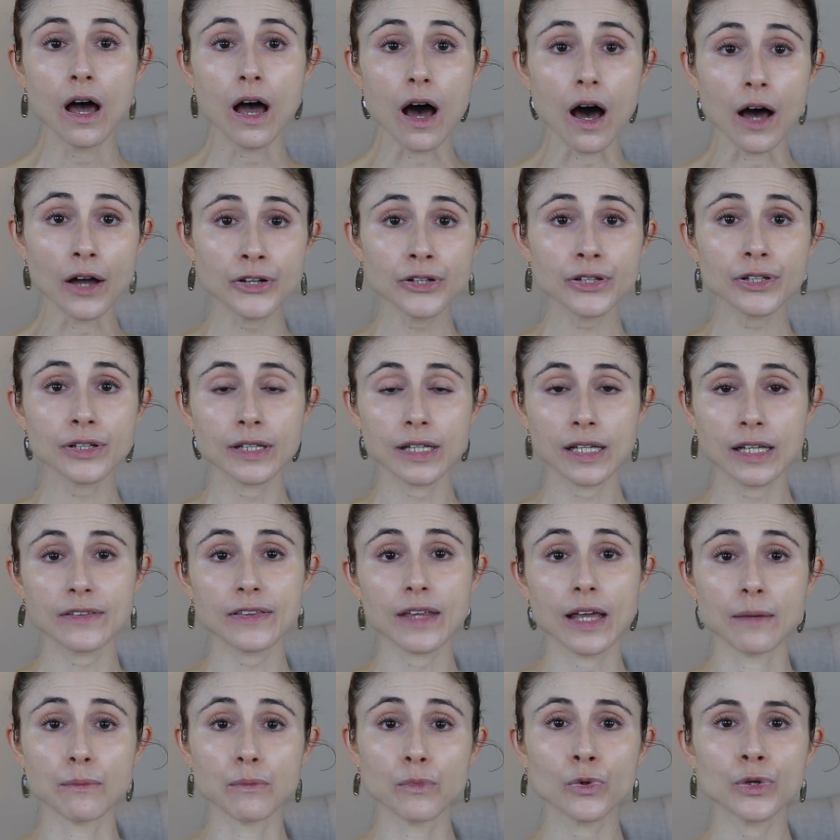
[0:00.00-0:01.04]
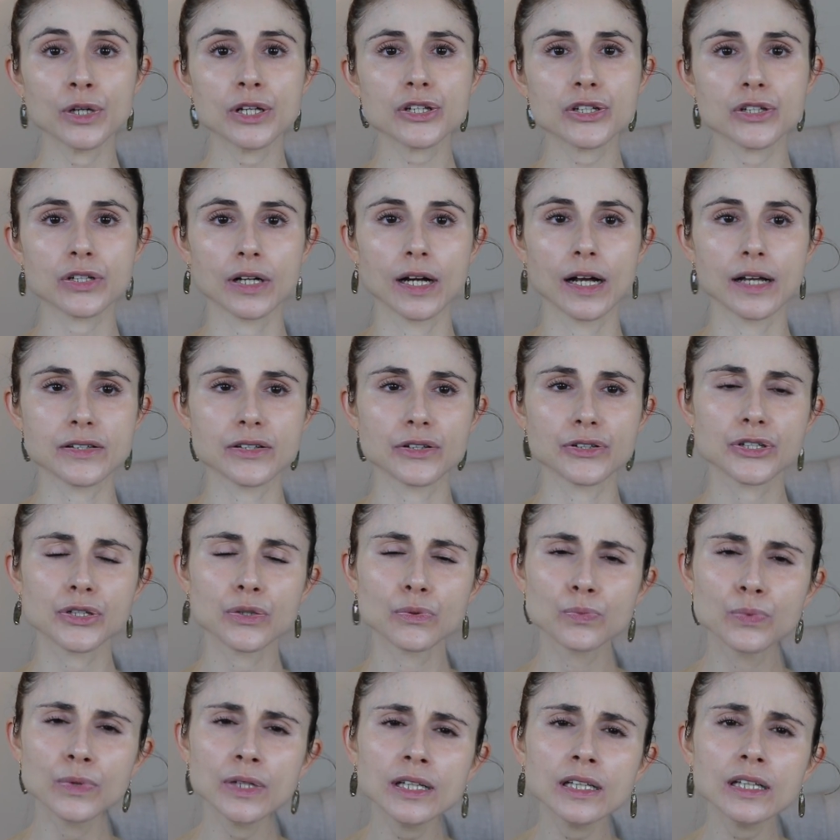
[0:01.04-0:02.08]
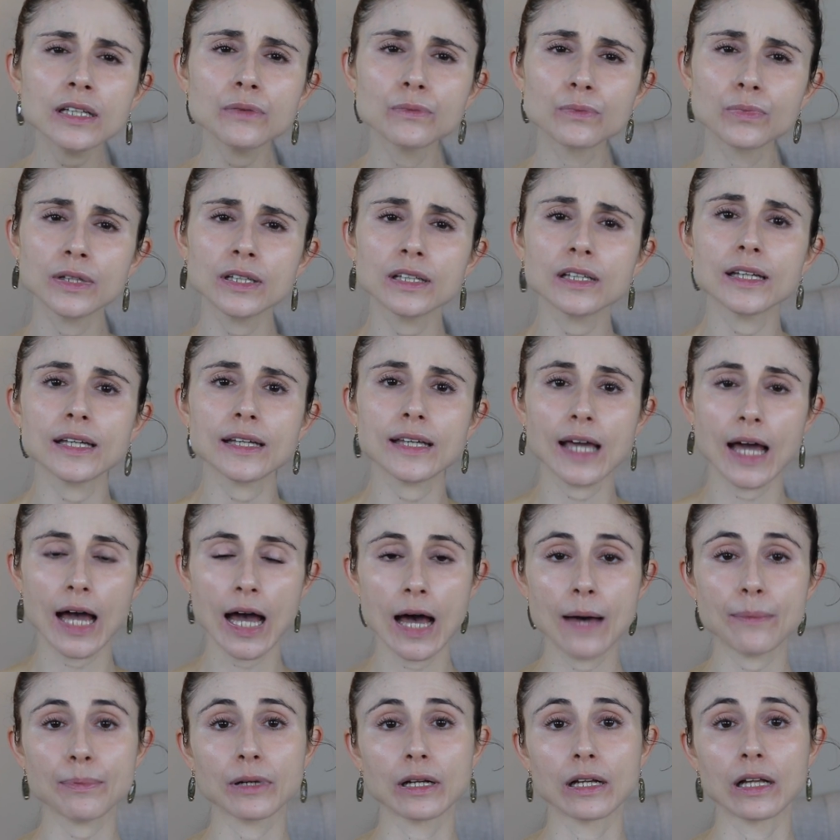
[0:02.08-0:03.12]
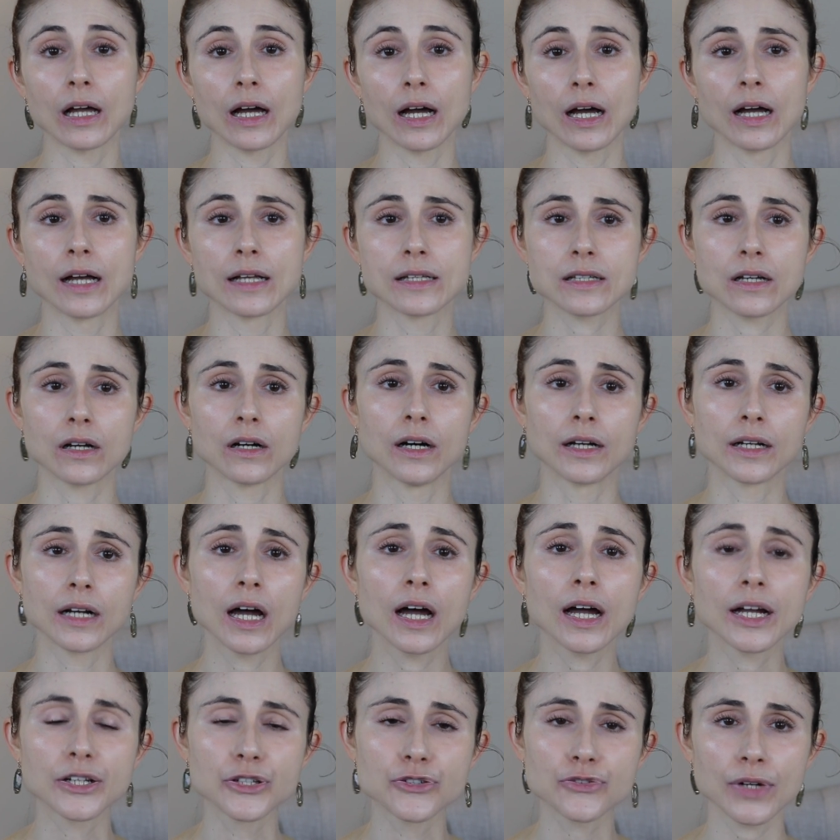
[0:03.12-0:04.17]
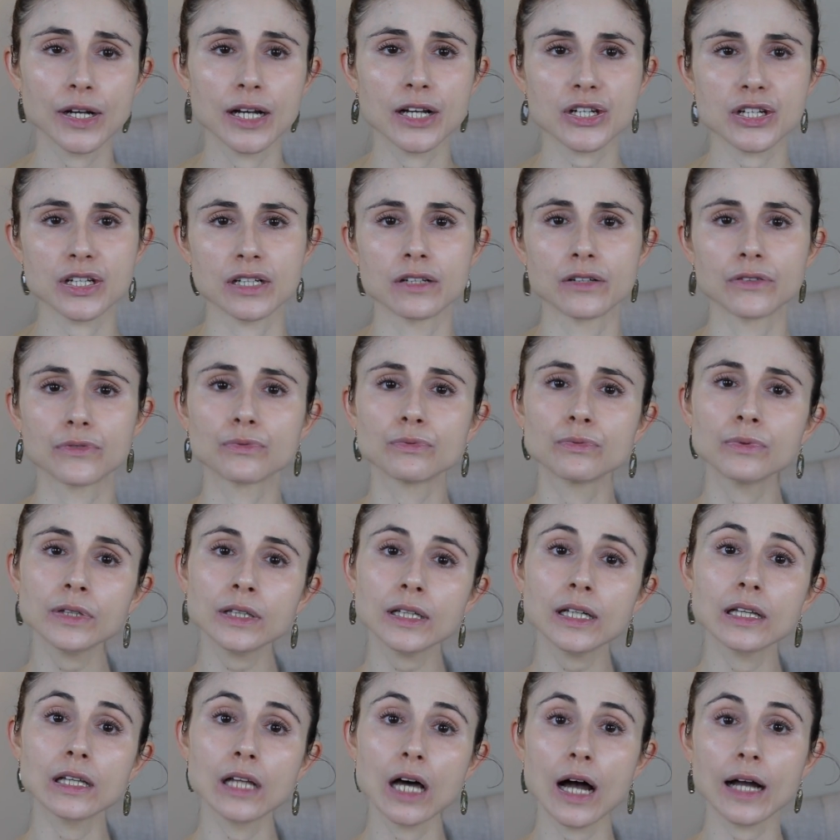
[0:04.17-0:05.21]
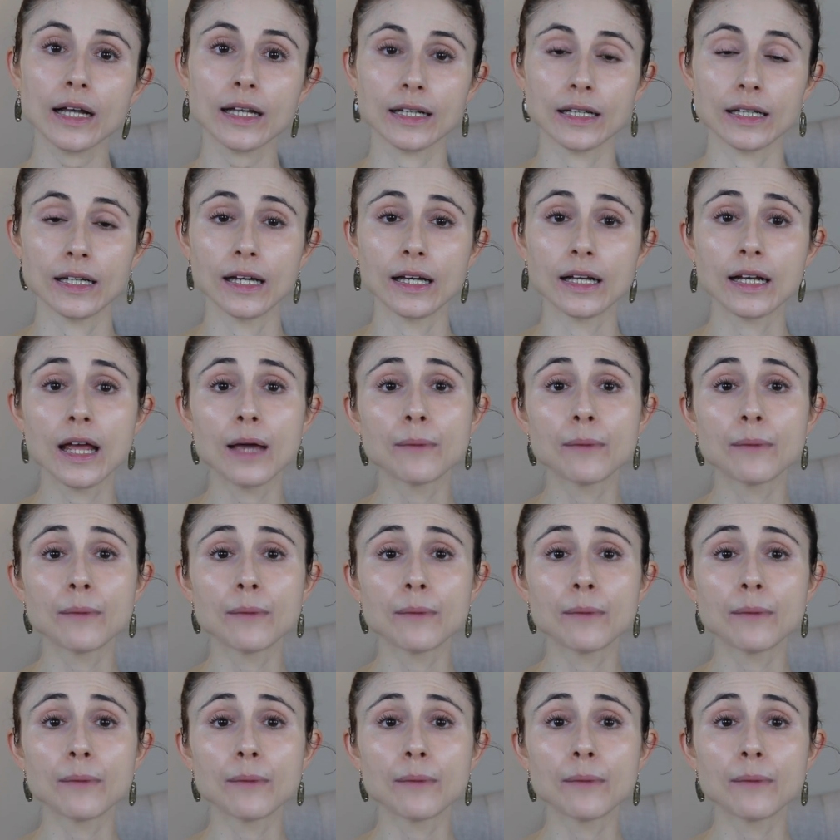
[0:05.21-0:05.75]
underneath a moisturizer to really, really capitalize on hydration and really lock it in.